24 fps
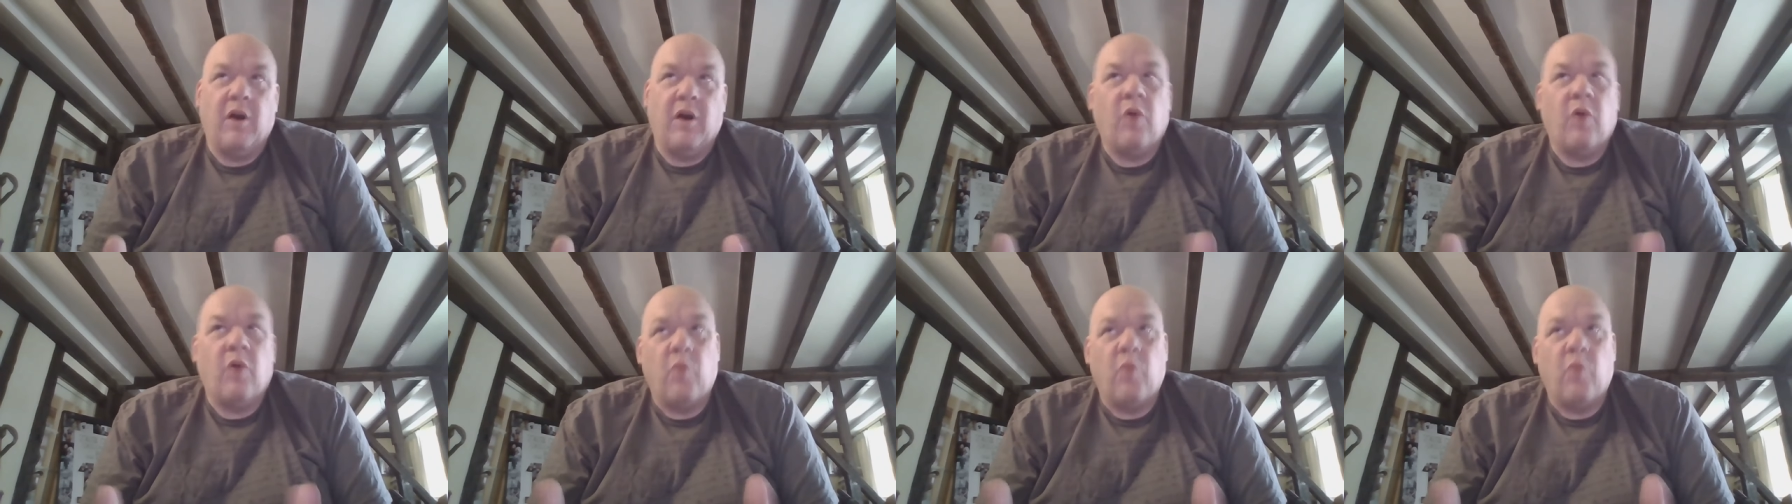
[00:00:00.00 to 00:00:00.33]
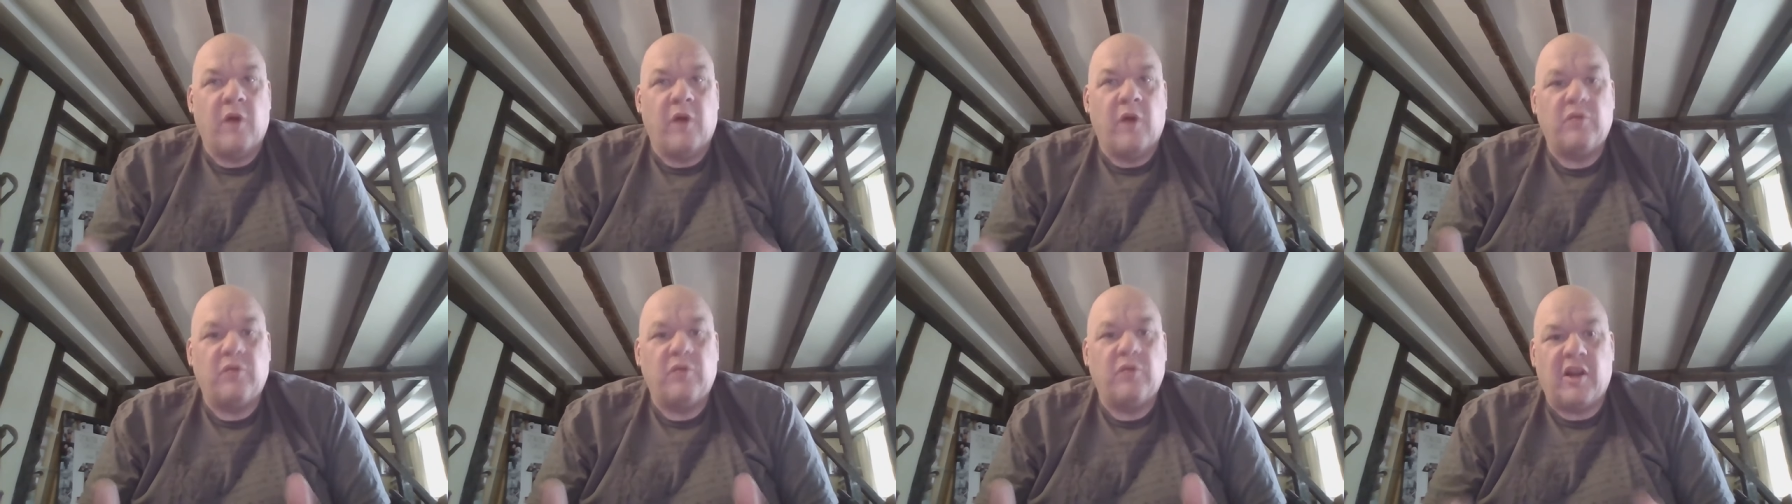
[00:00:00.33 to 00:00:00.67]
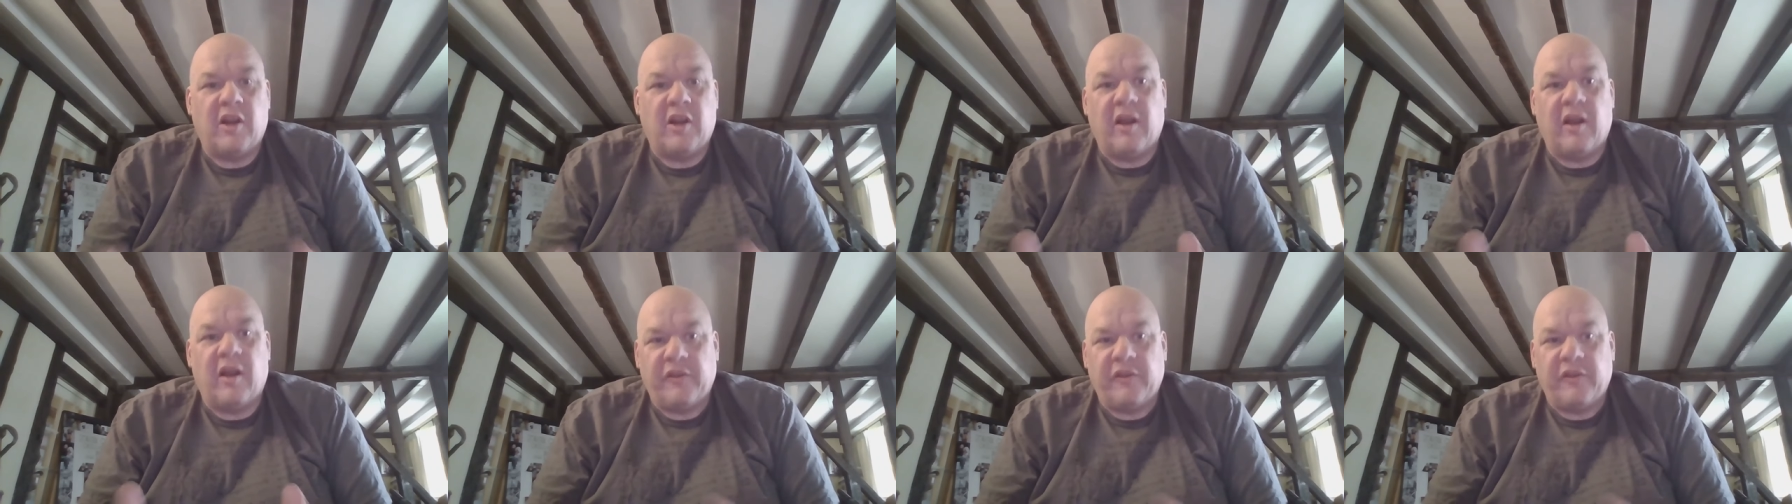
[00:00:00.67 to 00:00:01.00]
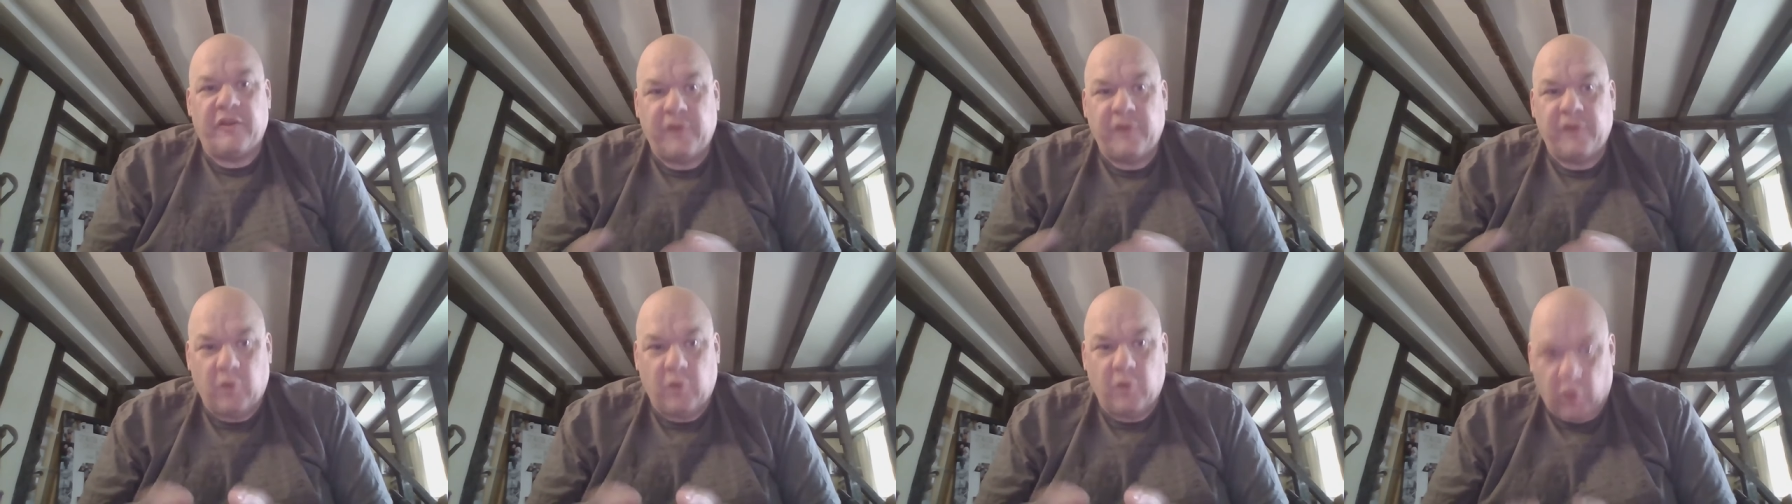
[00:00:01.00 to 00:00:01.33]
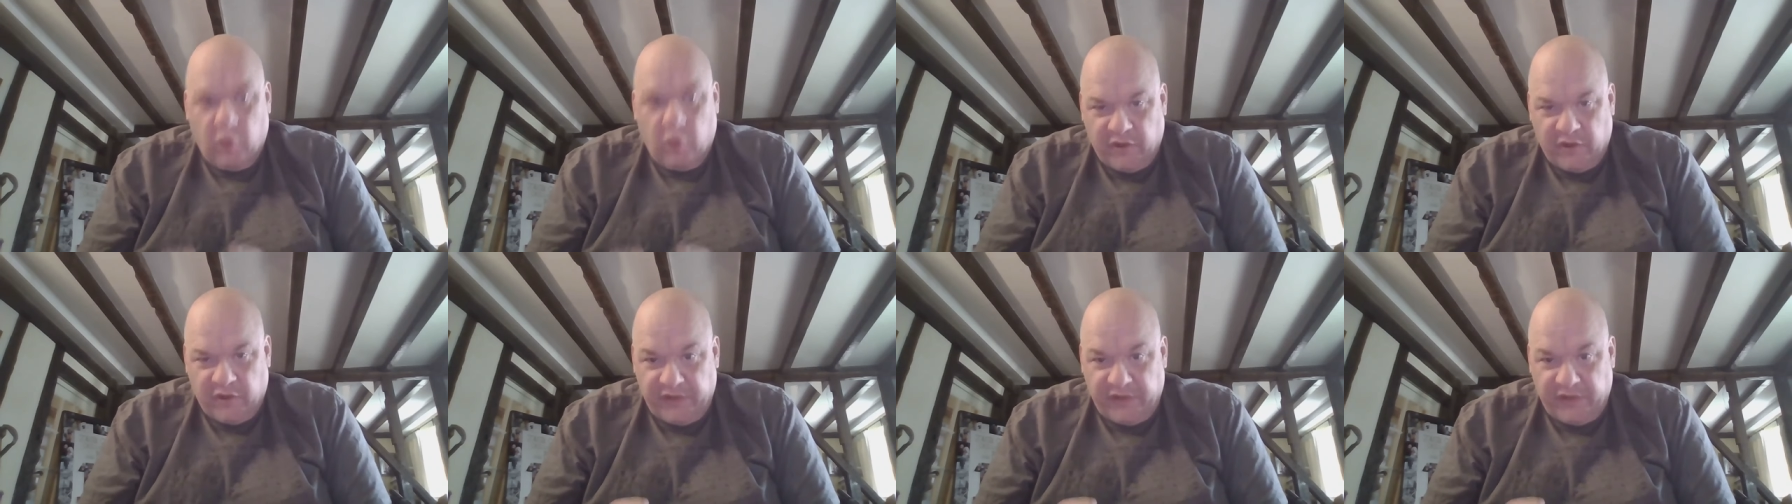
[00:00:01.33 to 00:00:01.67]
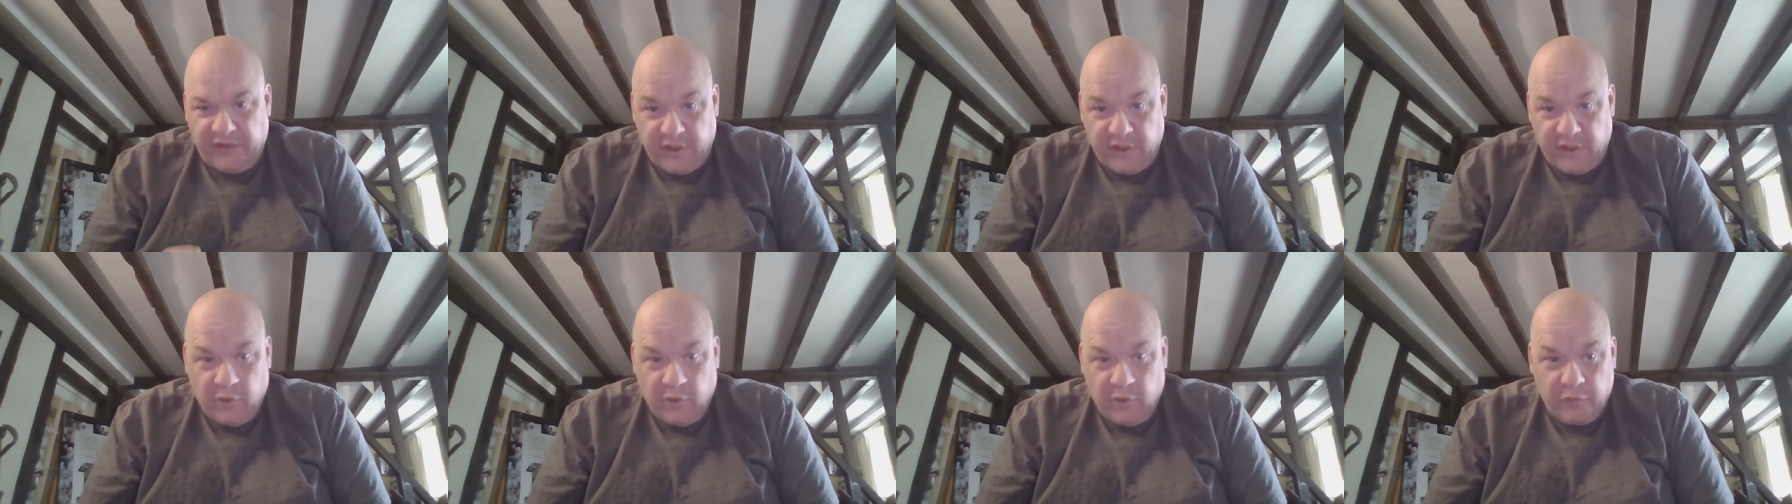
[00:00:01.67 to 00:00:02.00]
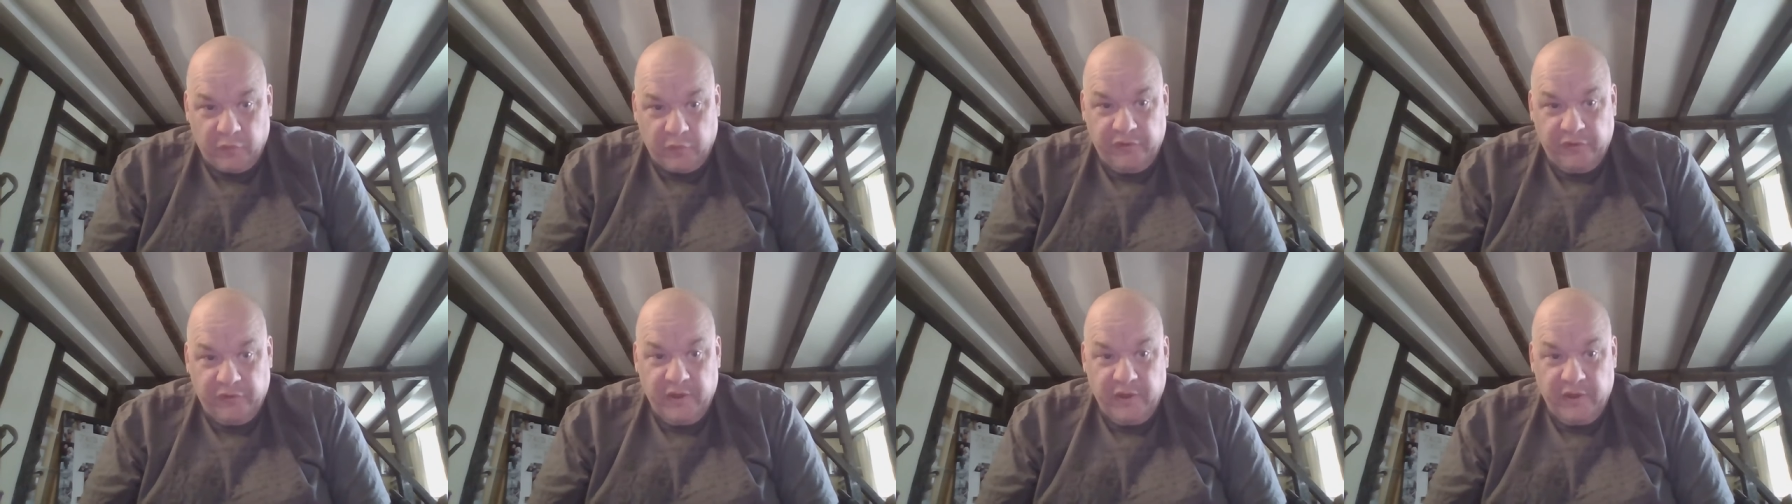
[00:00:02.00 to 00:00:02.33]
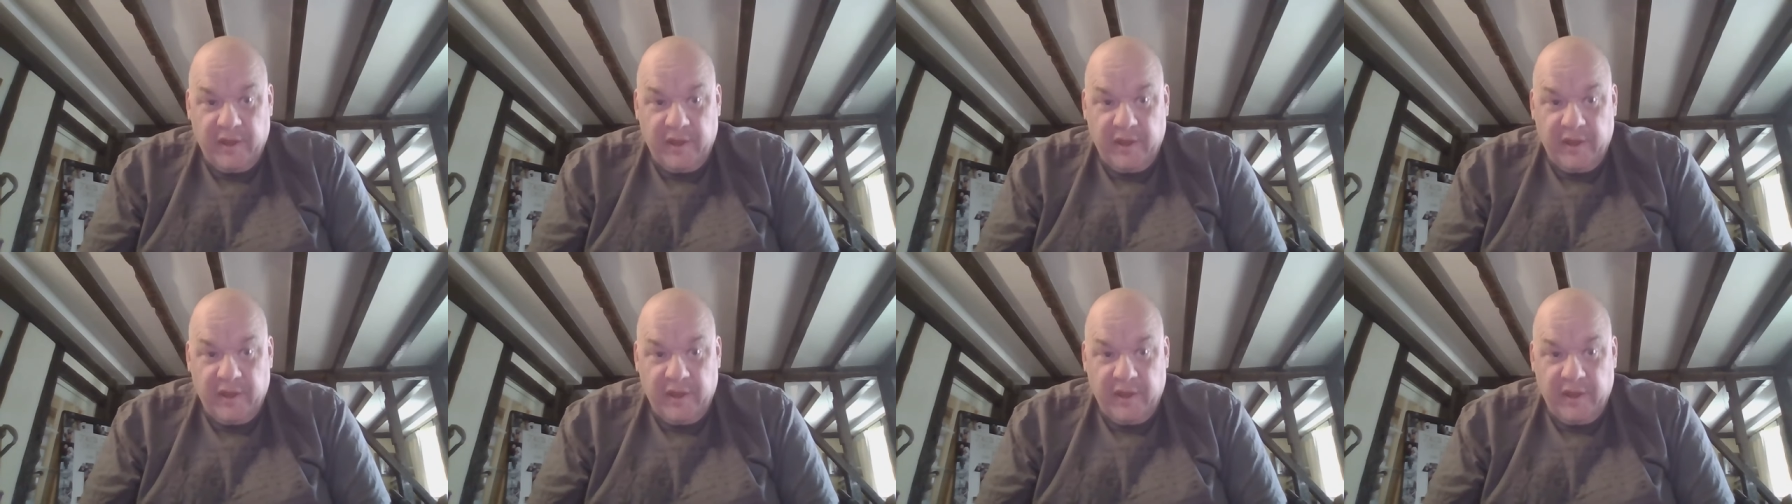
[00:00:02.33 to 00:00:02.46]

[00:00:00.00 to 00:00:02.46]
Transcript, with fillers: a world class quality course